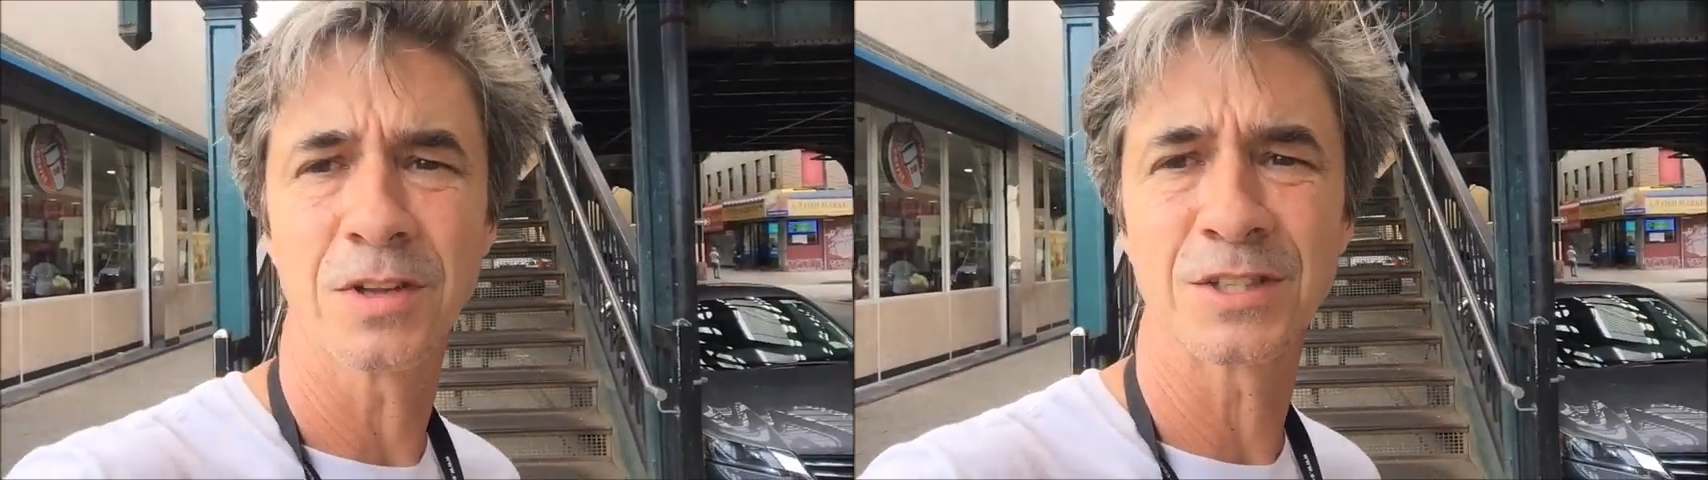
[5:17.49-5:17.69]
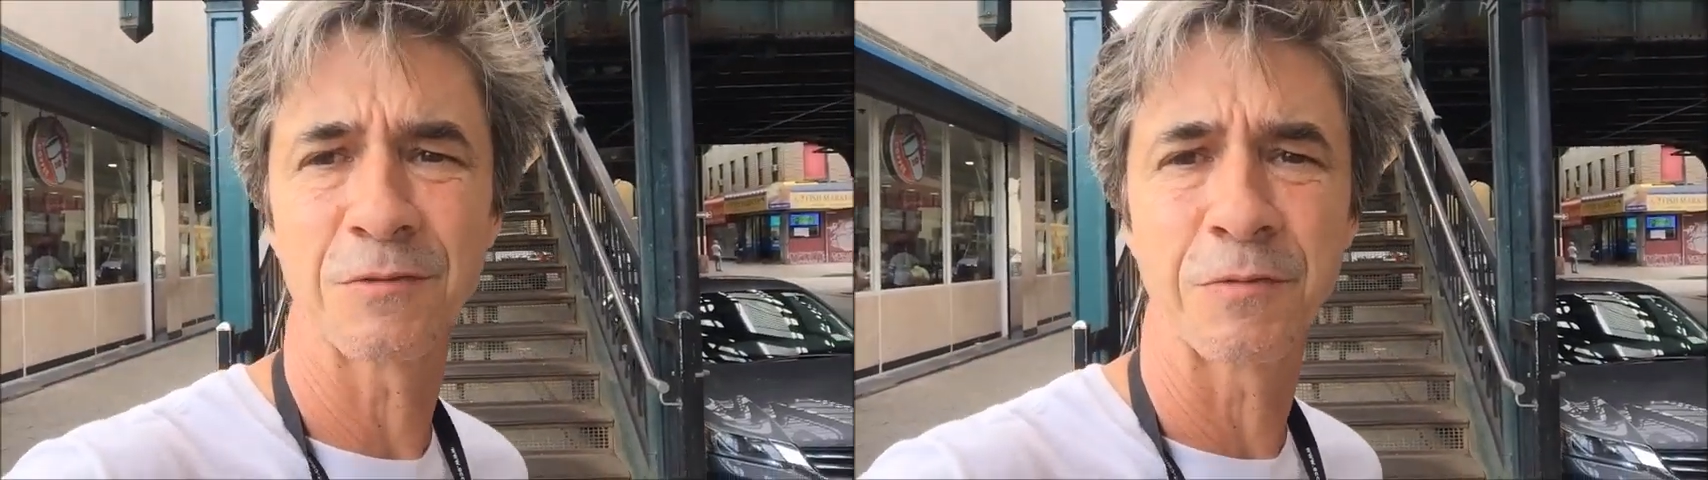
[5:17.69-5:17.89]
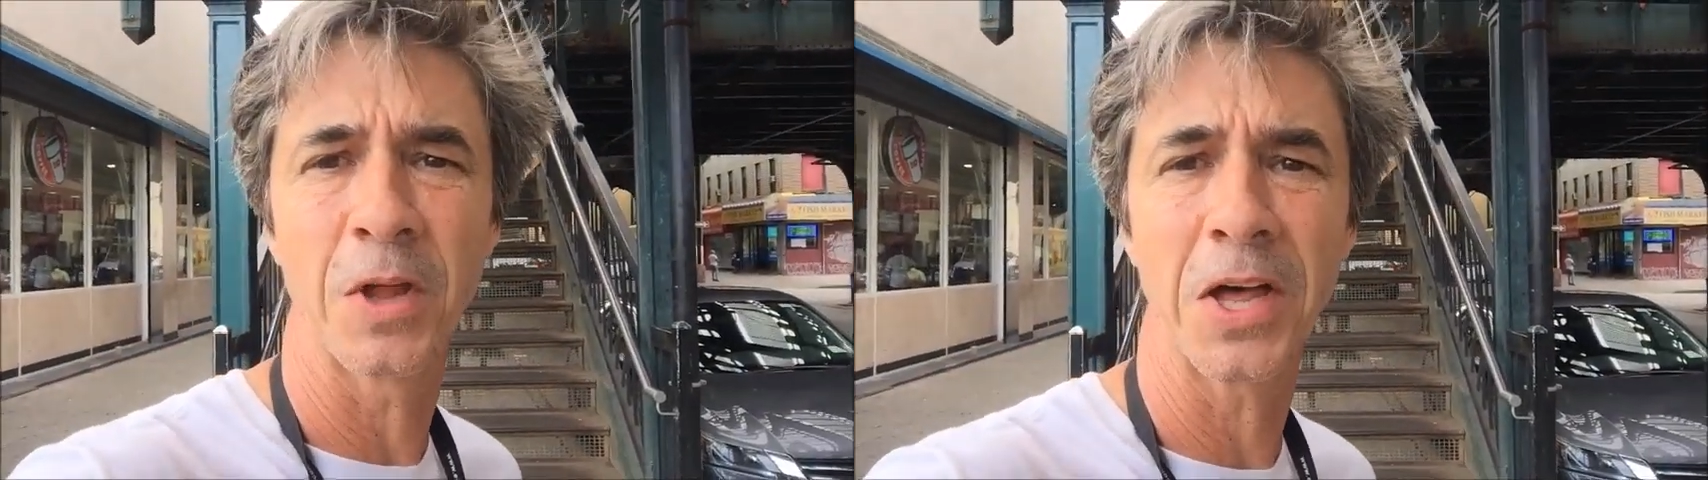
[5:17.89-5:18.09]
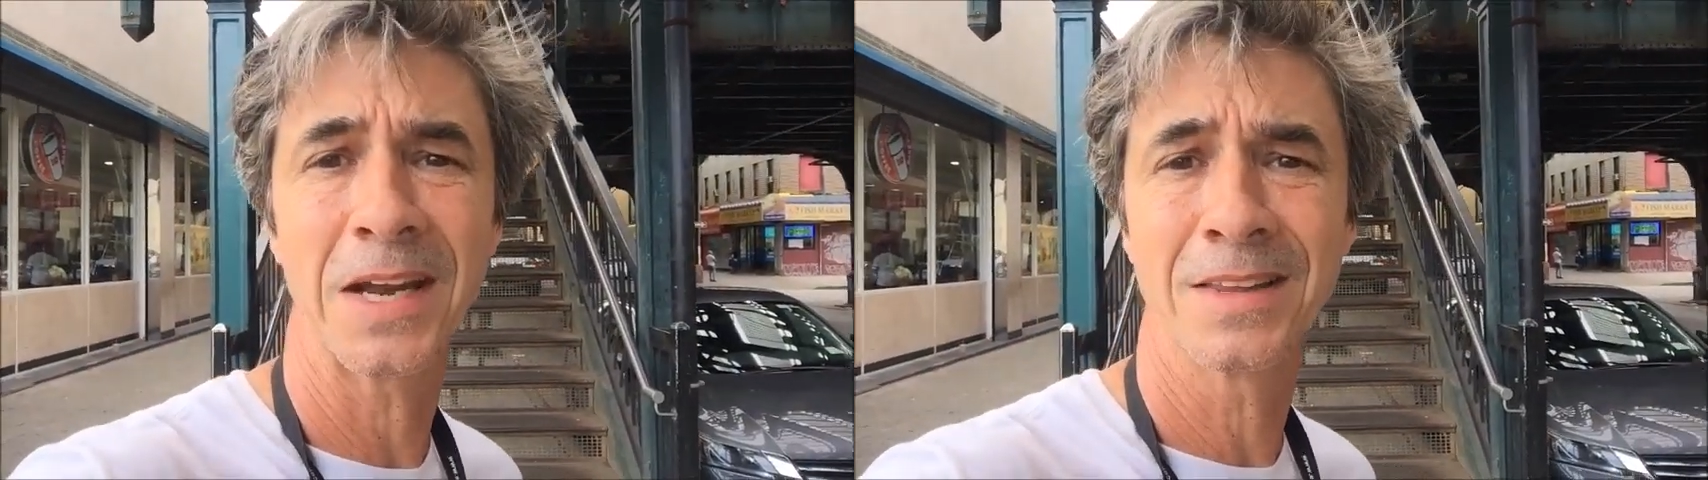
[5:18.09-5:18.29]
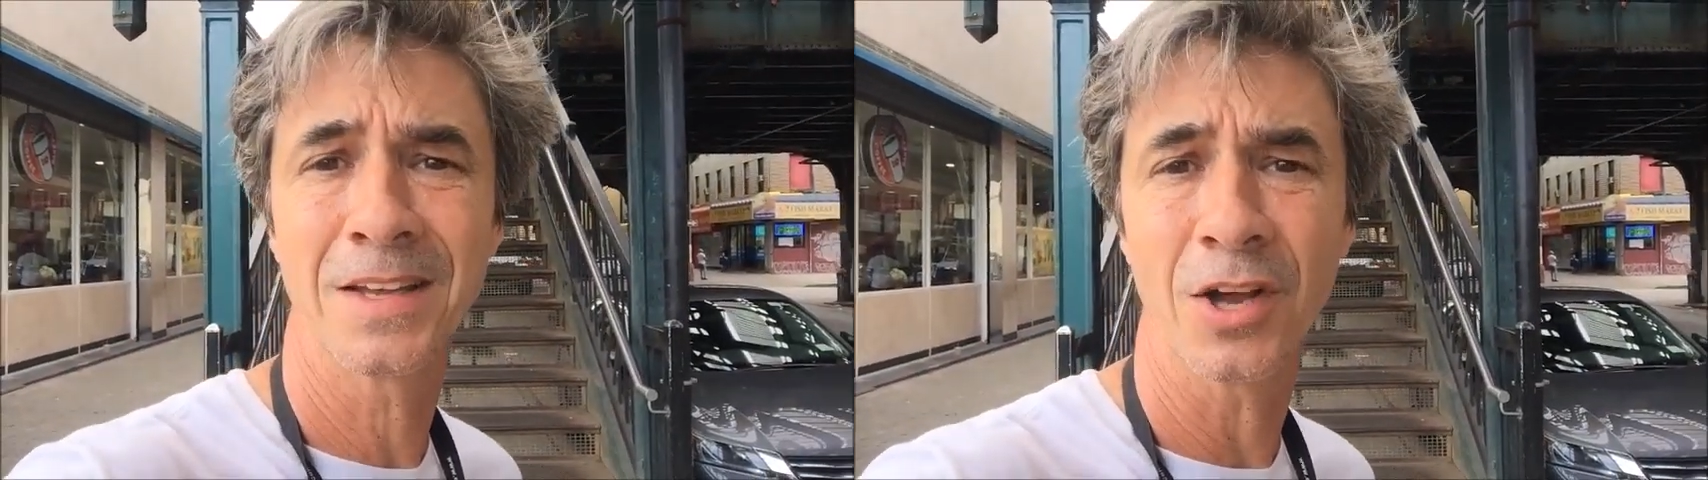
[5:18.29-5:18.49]
this
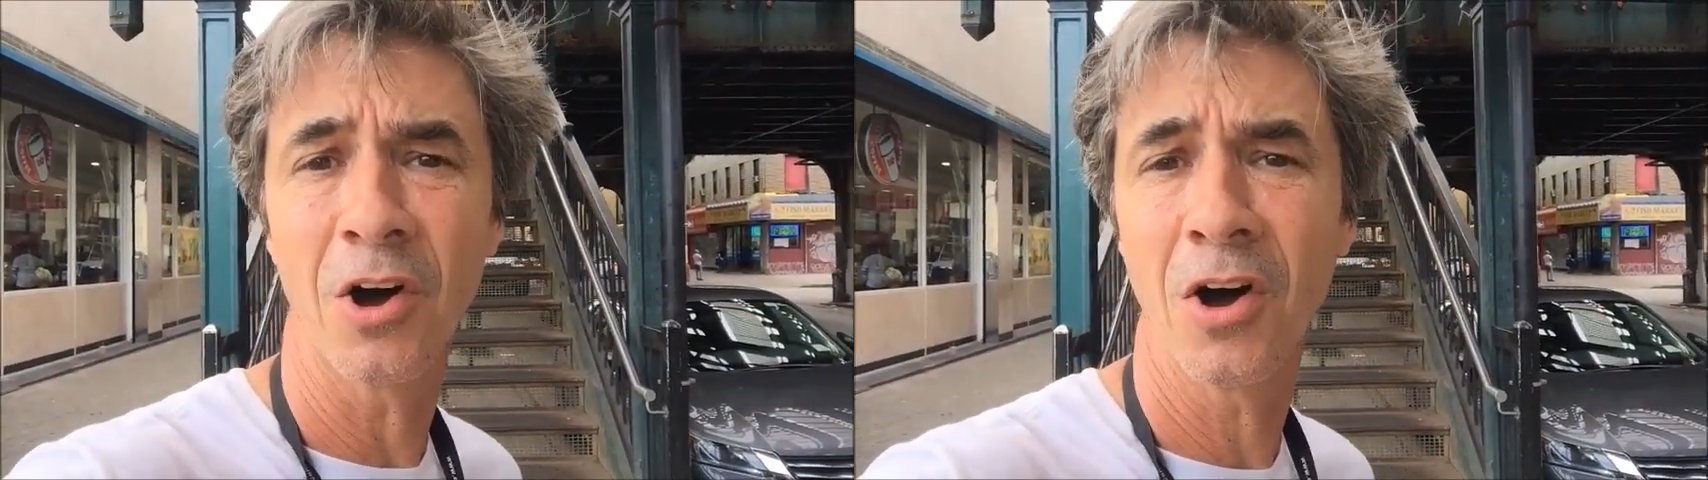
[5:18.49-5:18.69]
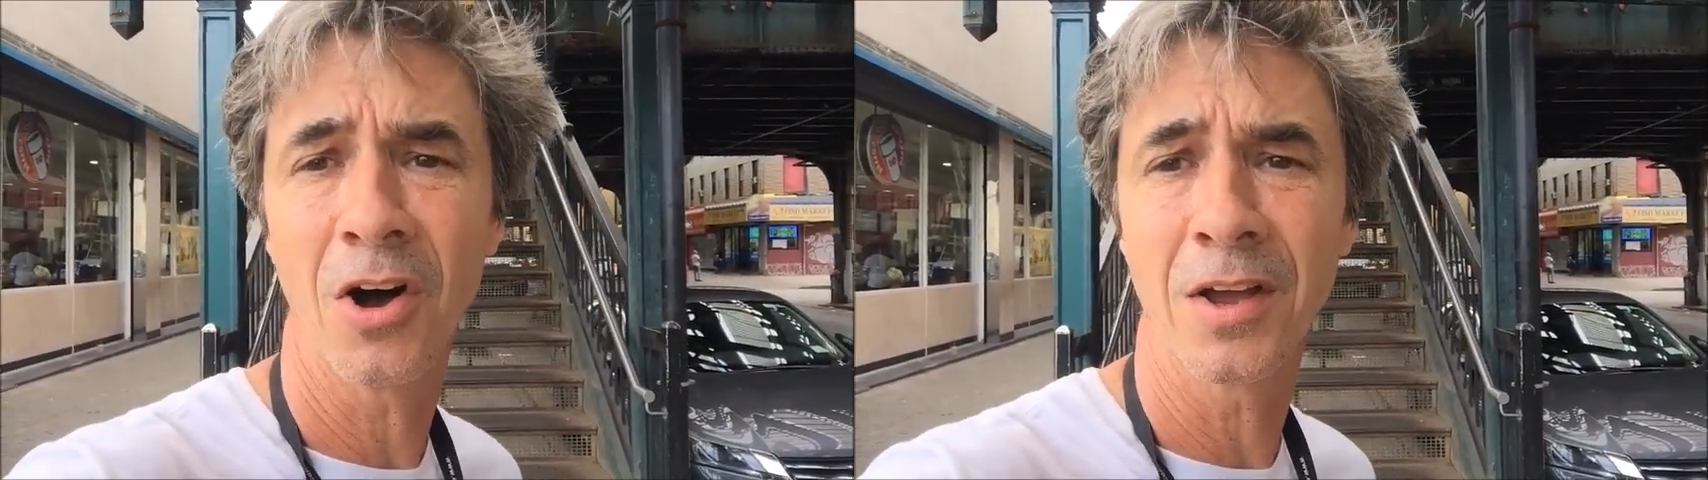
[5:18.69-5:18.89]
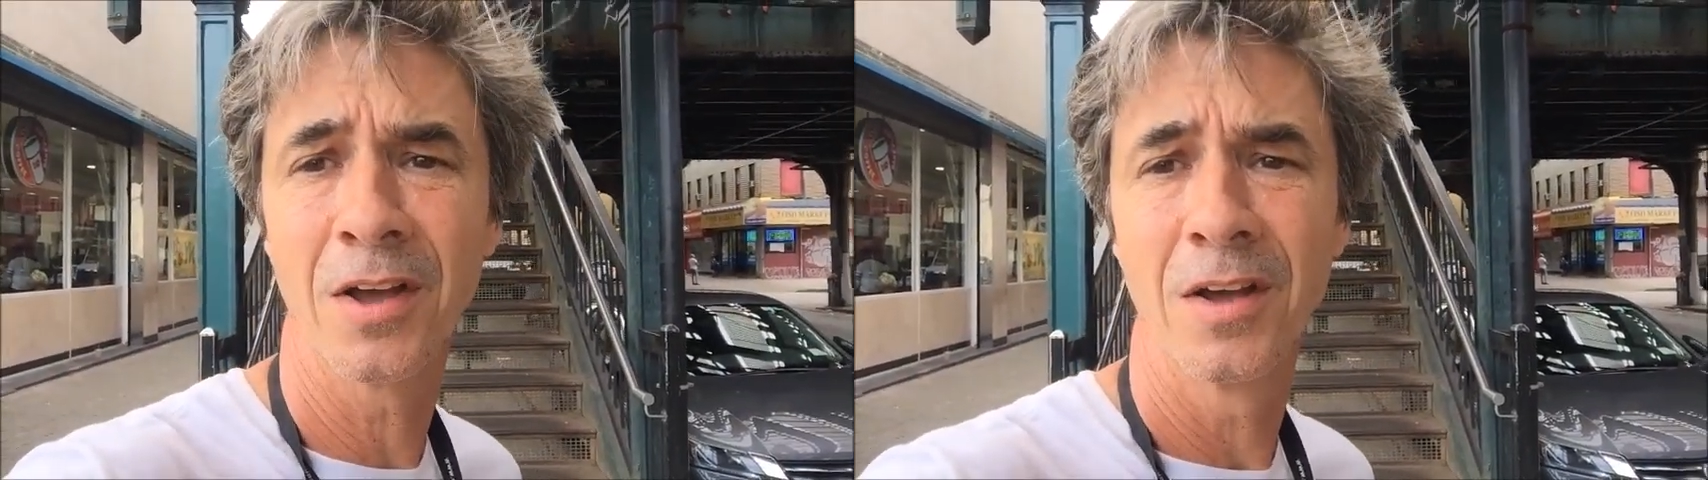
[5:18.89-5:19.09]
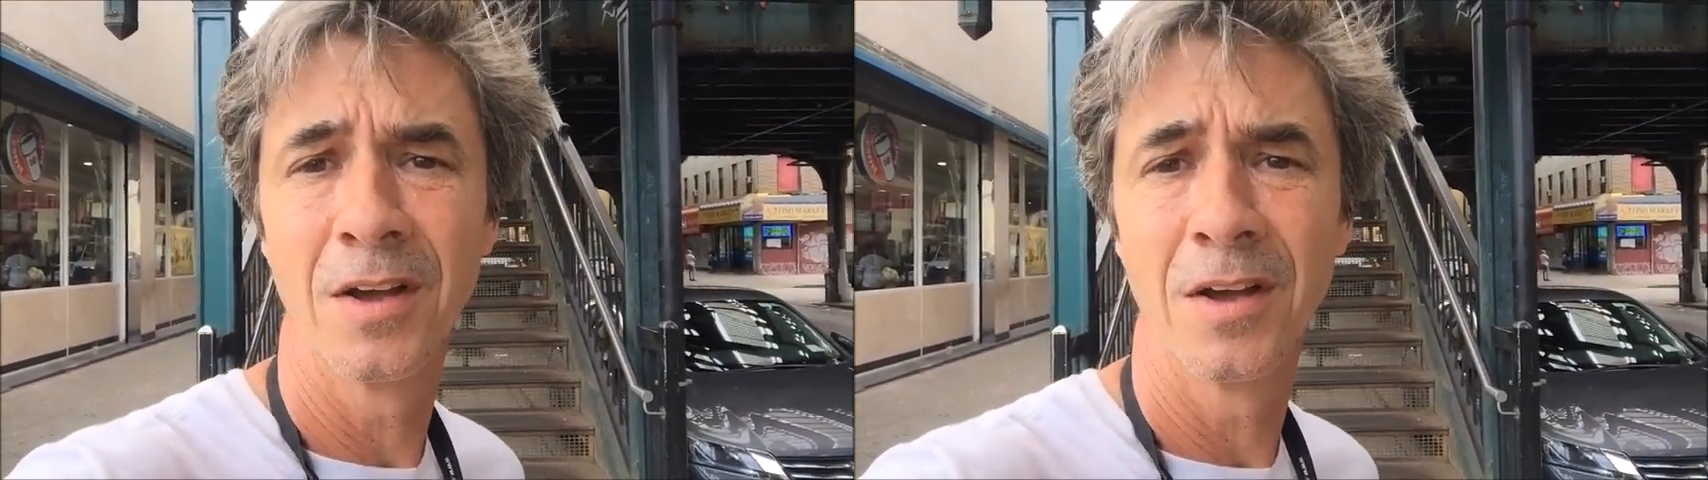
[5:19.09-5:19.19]
flooding the dog.